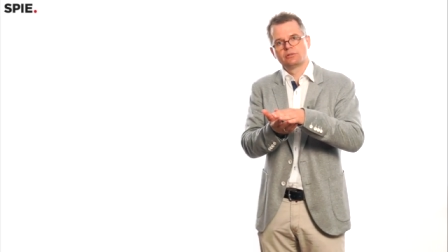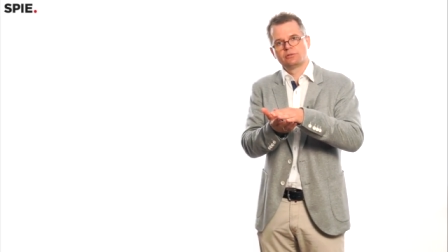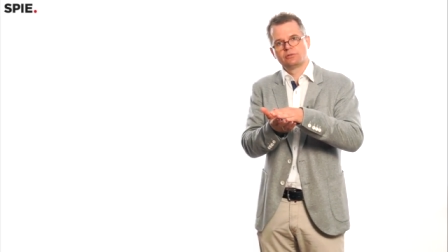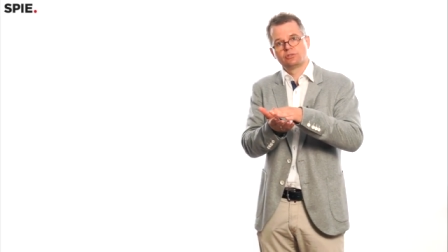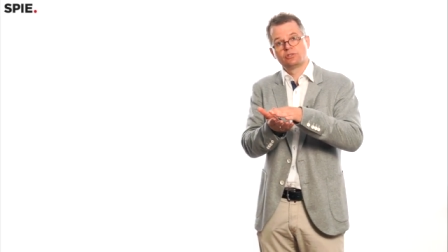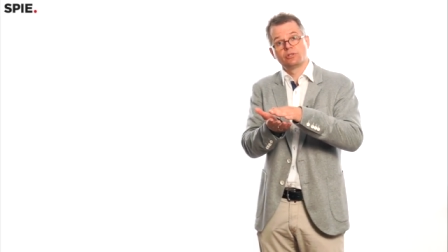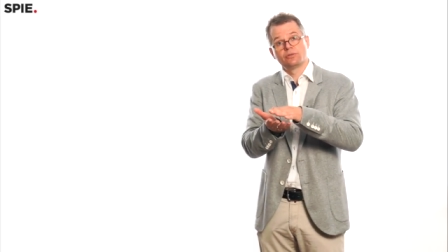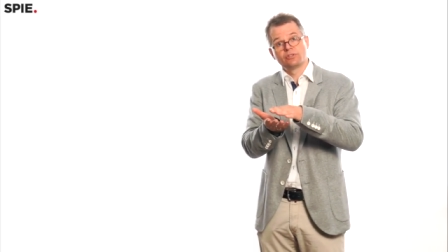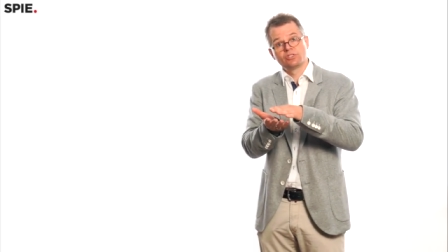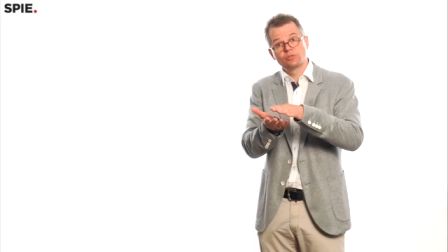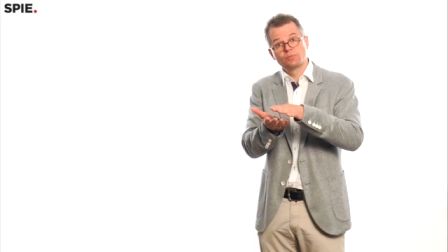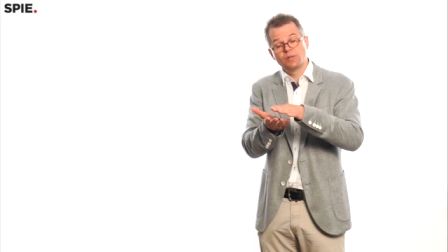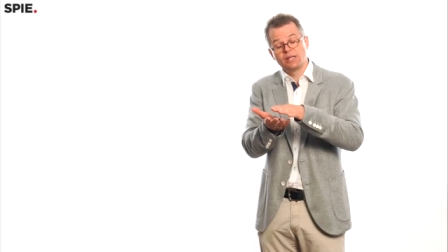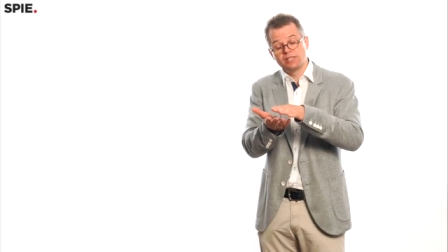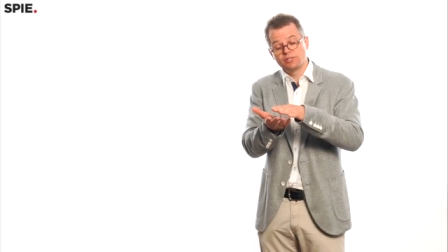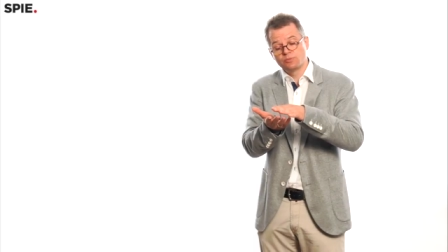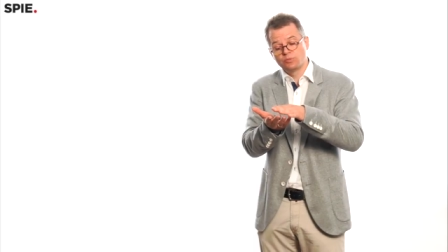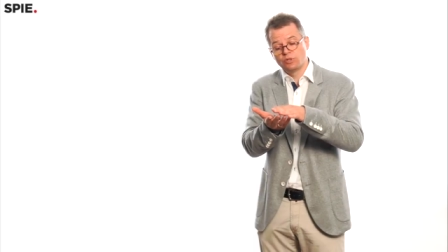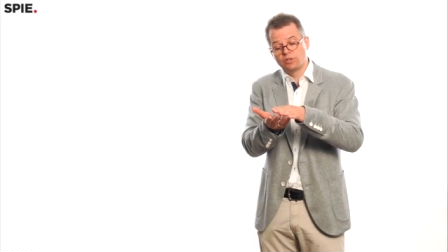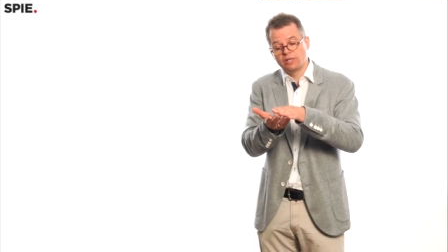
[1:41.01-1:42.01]
surface
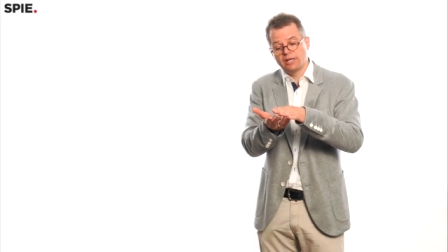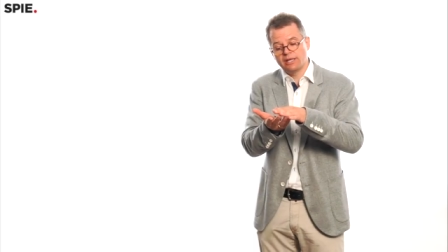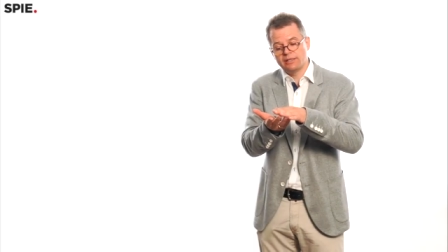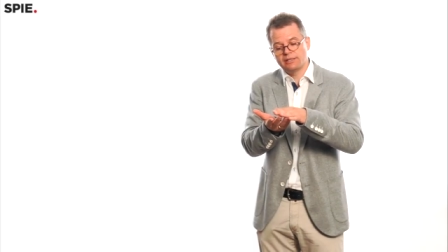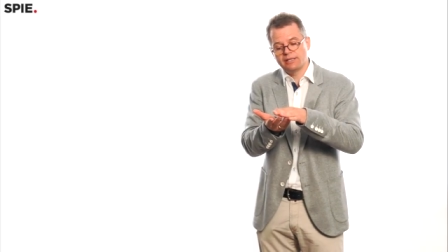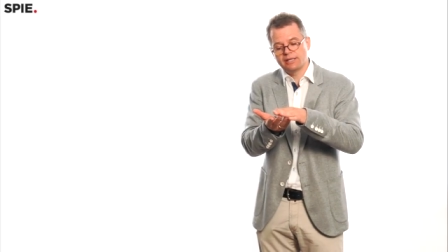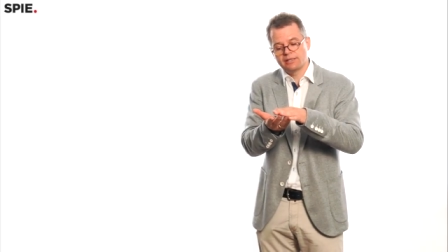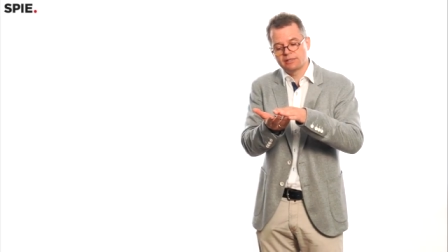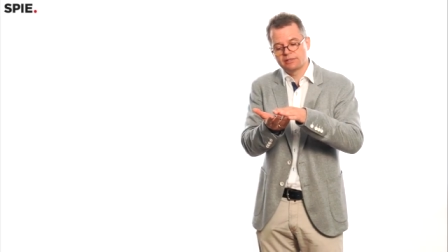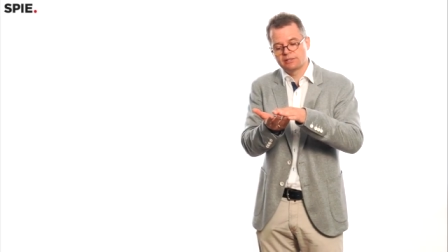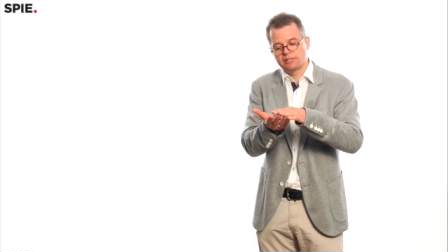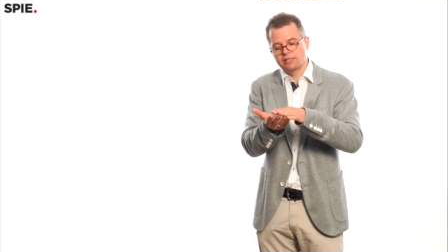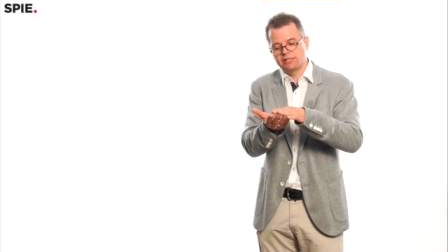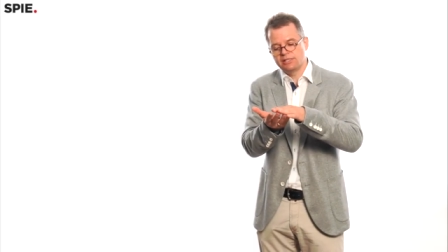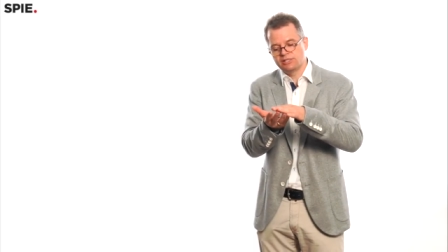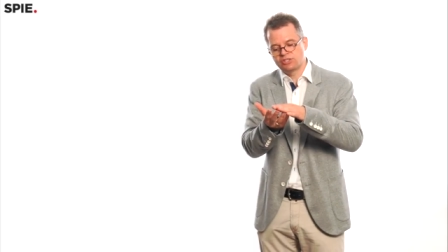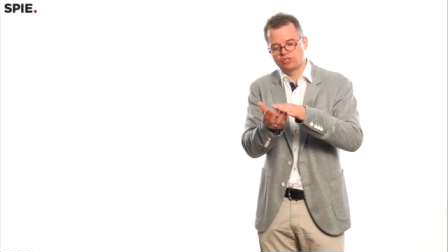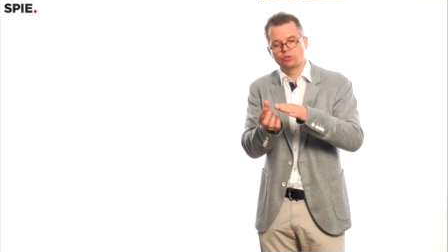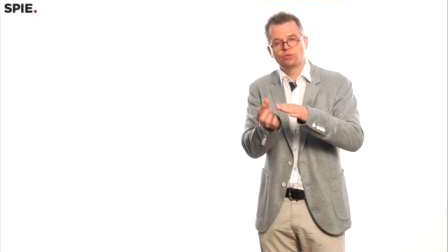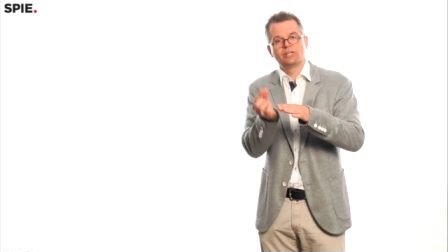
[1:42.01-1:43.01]
plasmon, and that
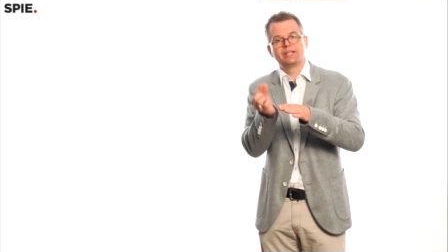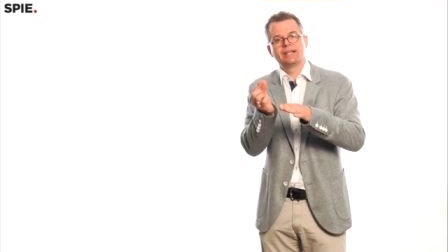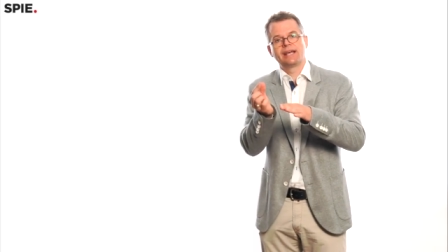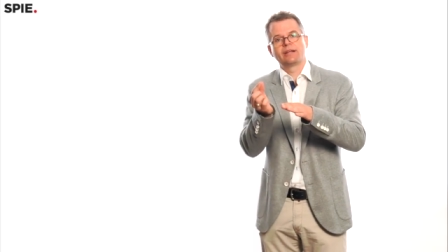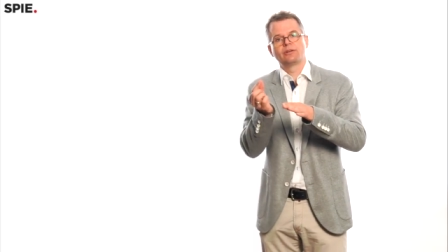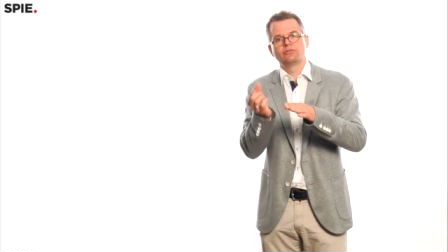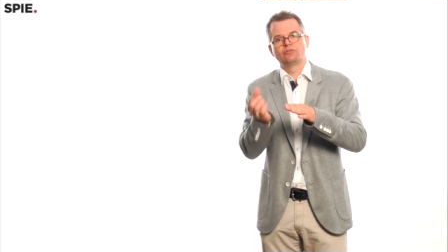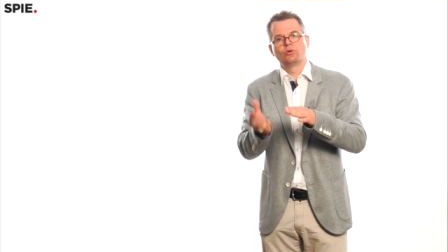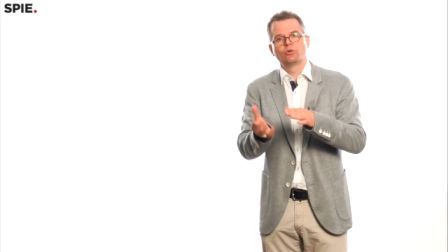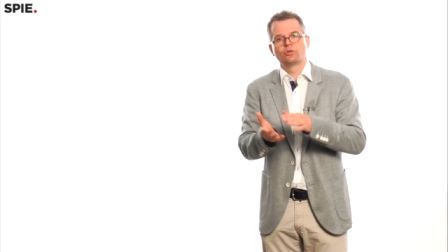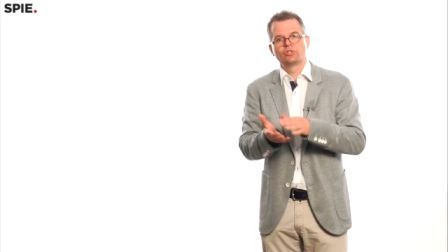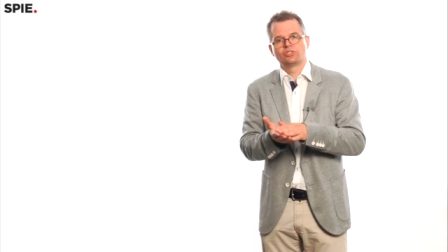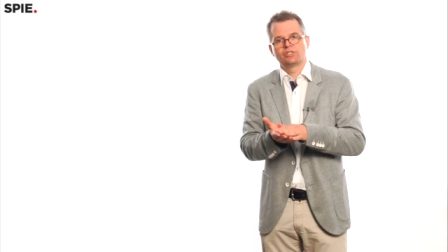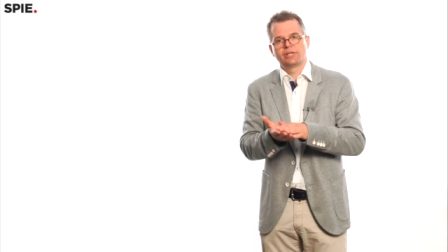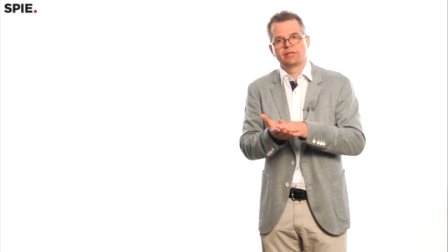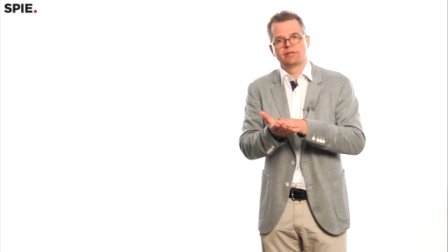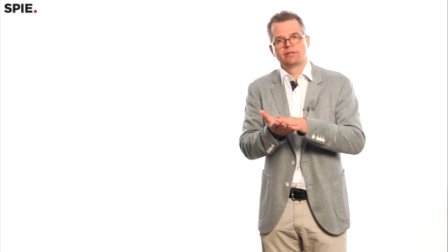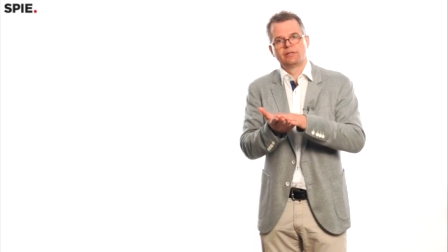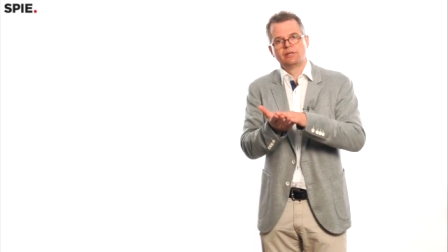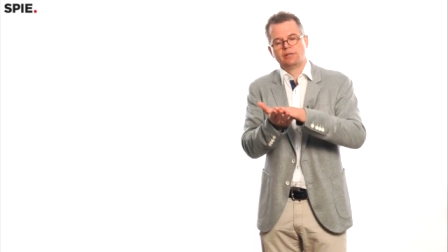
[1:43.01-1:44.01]
leads to the
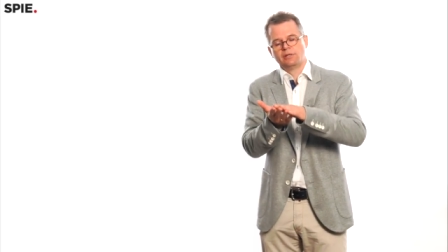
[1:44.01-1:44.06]
nanofocusing.